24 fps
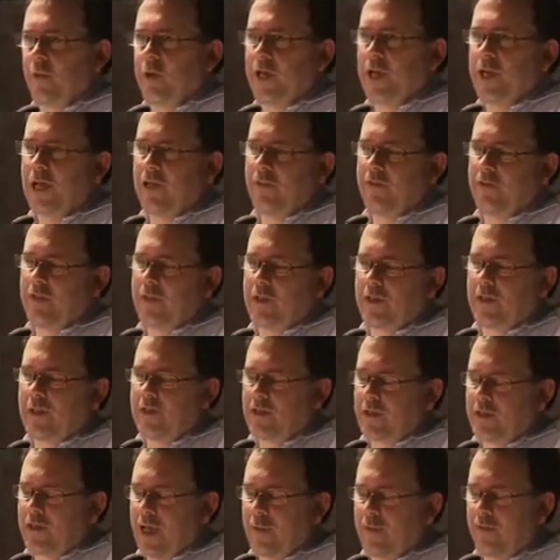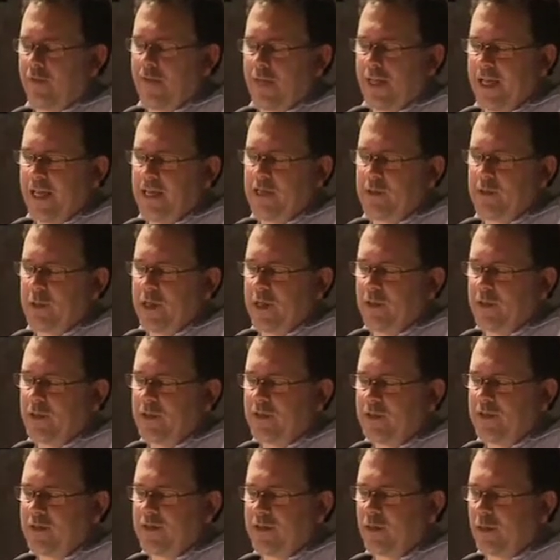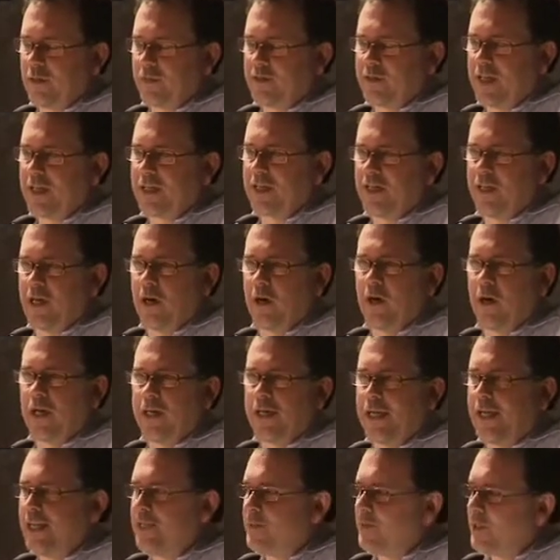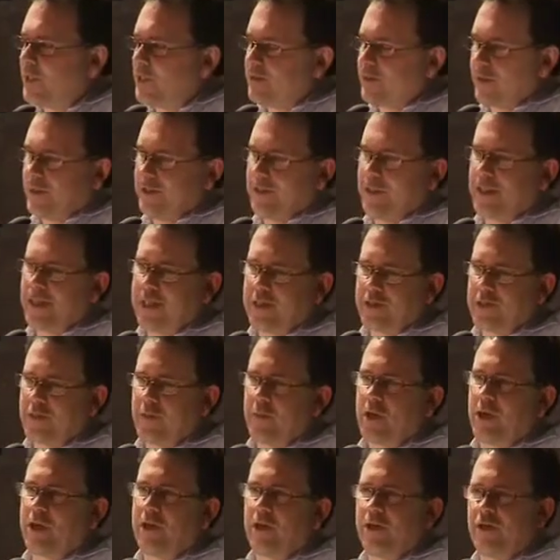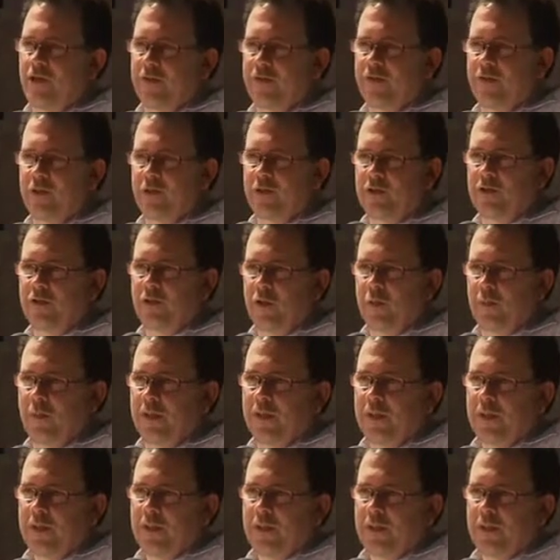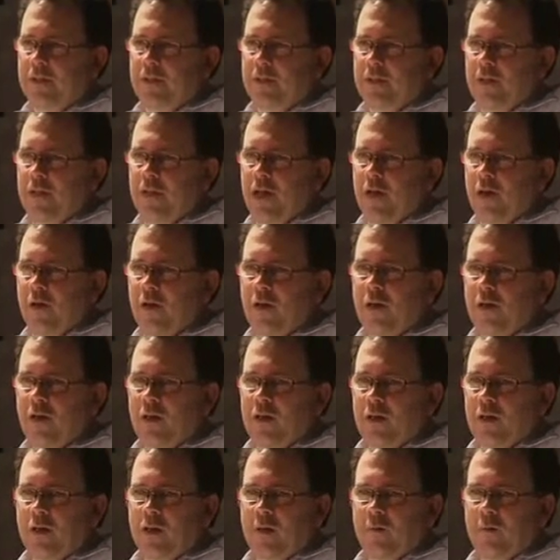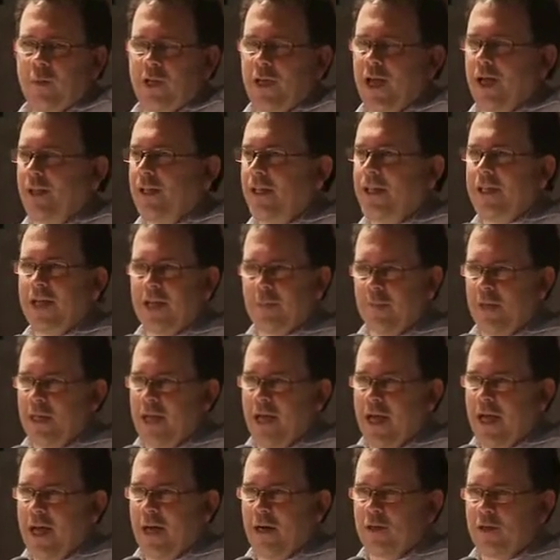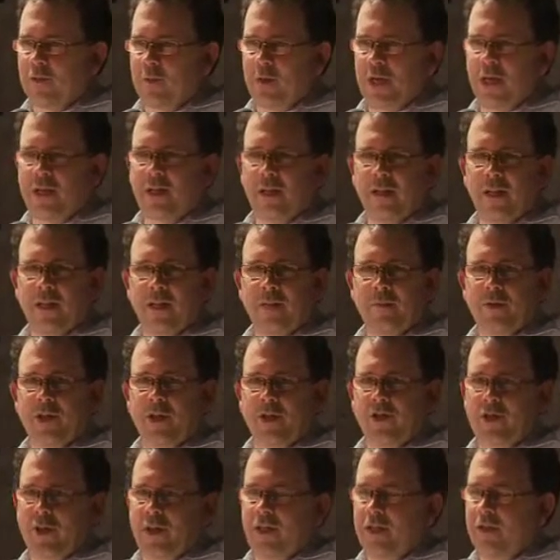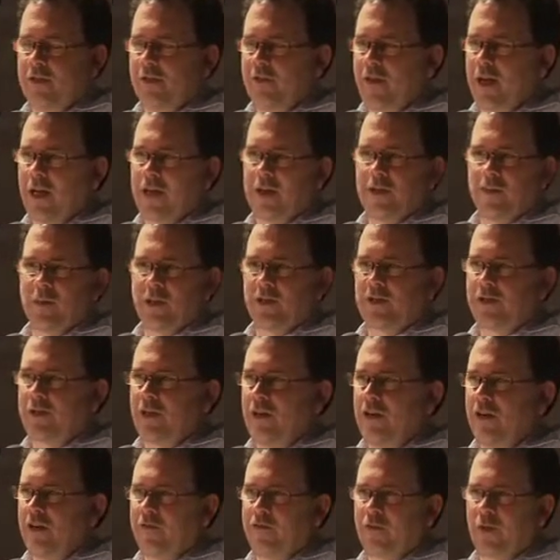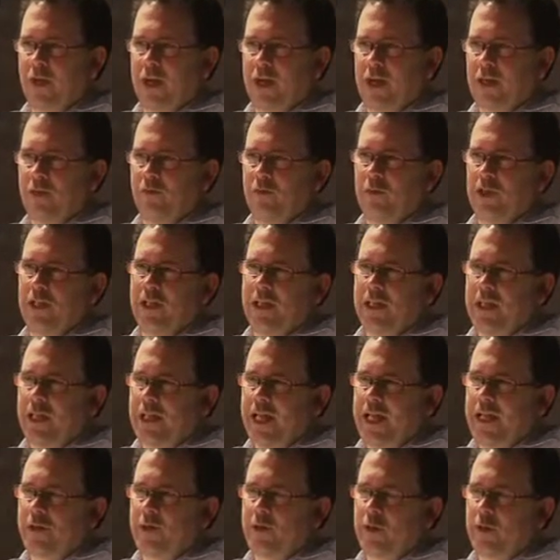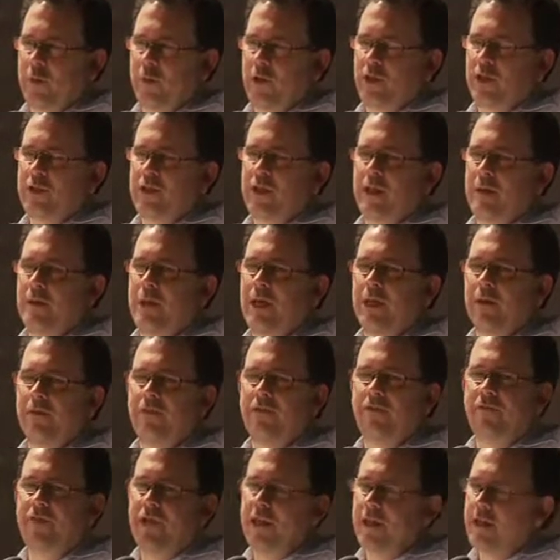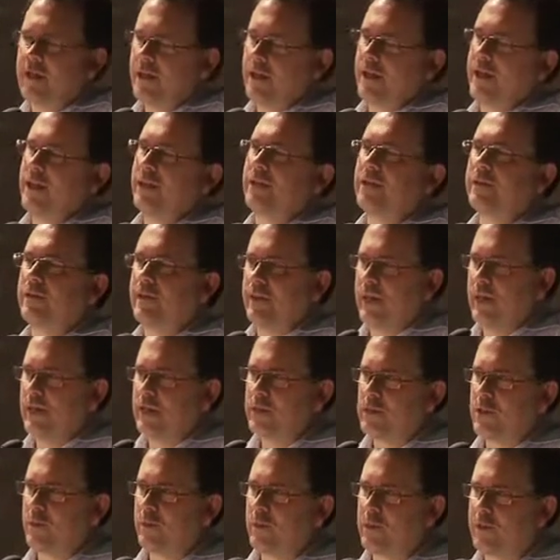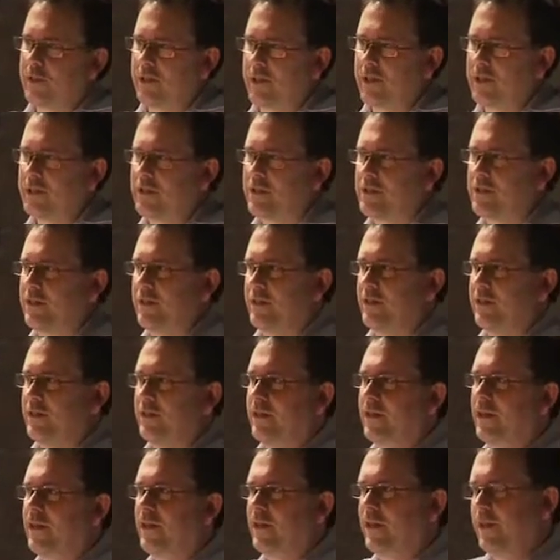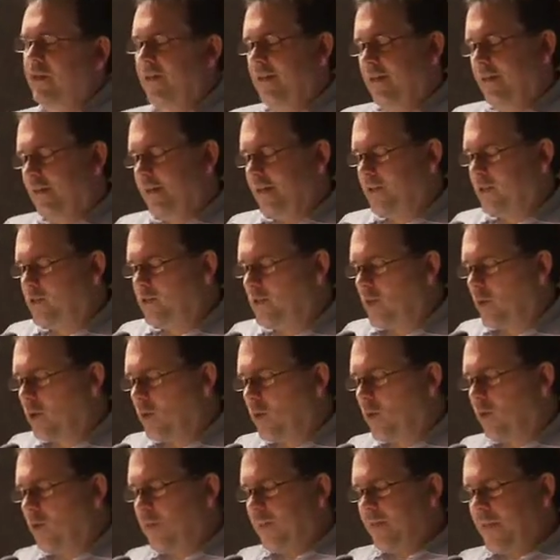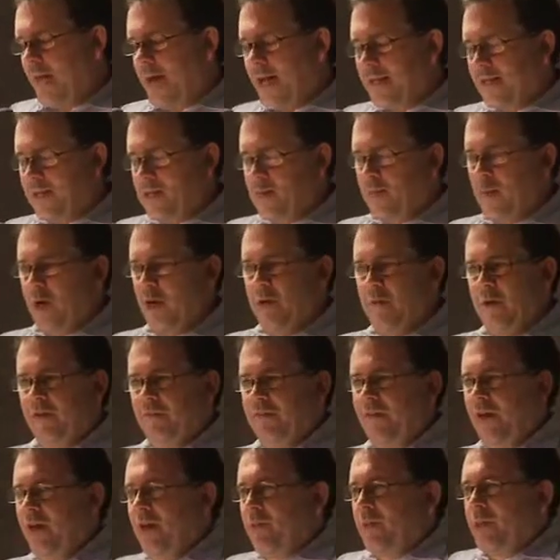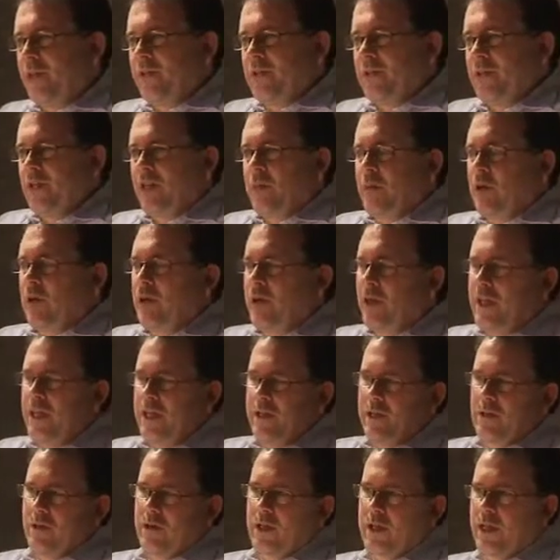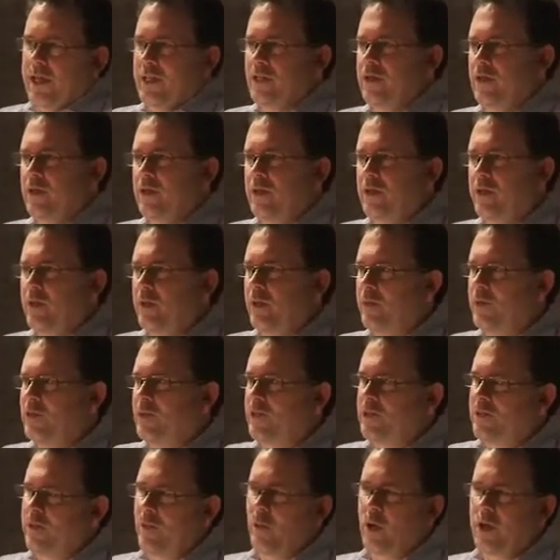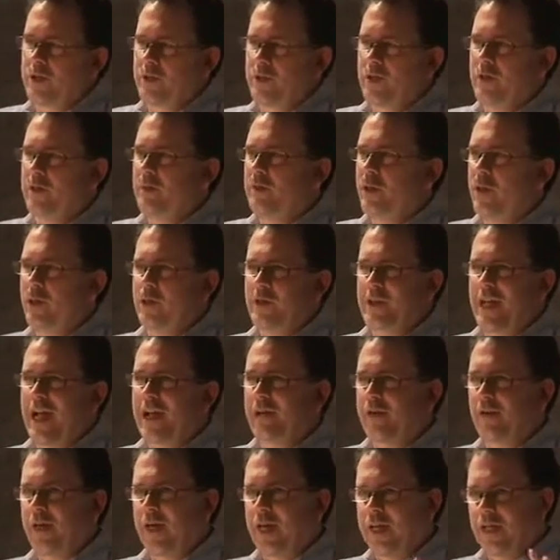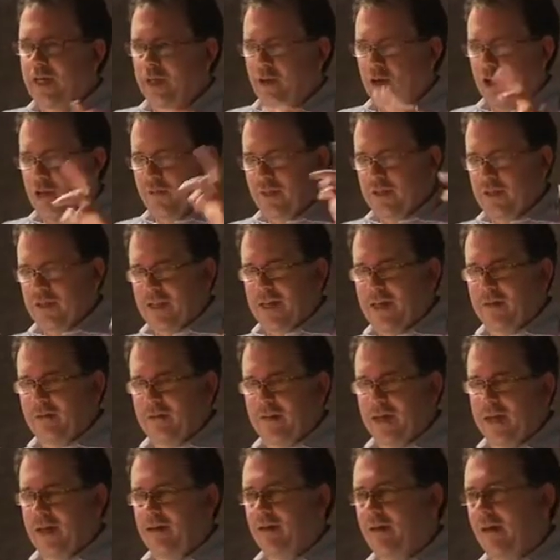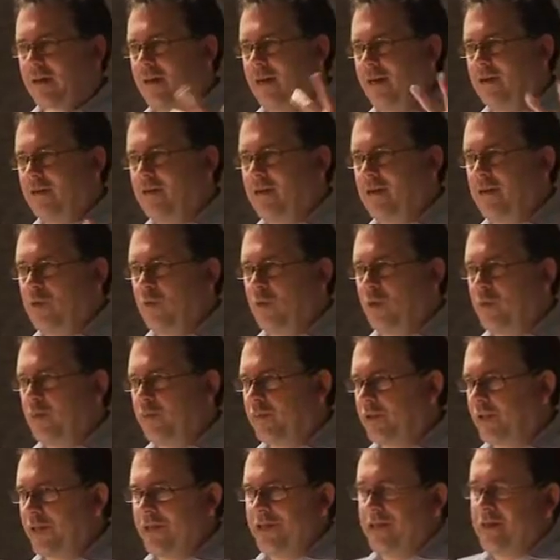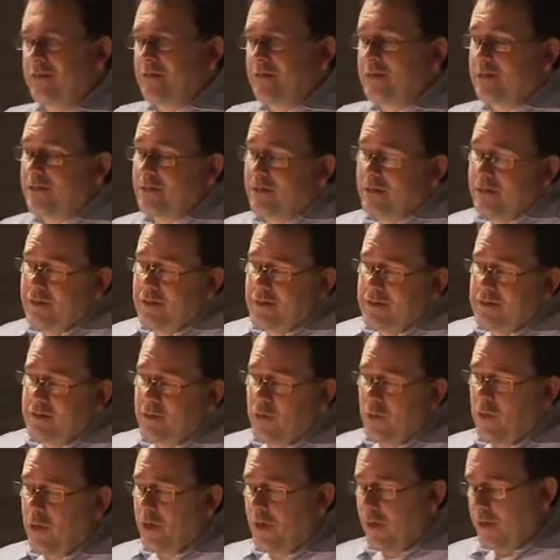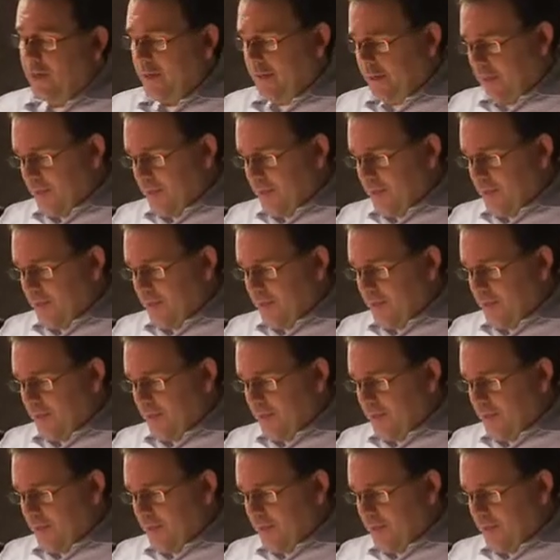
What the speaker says: It's a type of engagement, I always sort of secondary engagement. It's like letting somebody on your front stoop, you know, but not letting them in the house. We're not going to let them touch any of the valuable stuff. We're not going to really engage with them. We're just going to make them feel like they're engaging with us. And so that experiment failed because the community had no connection to it. It was just the Washington Post aggregating all of its Loudoun County content in one place. So what?